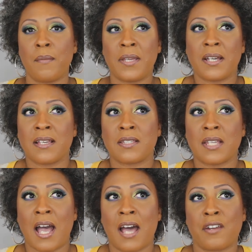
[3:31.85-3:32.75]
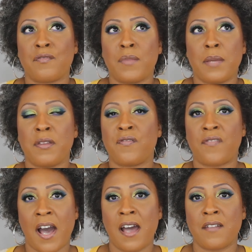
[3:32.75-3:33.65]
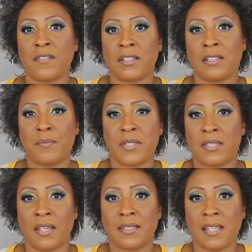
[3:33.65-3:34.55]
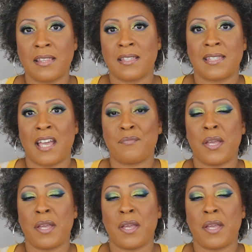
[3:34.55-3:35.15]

because out of maybe five lipsticks in the set,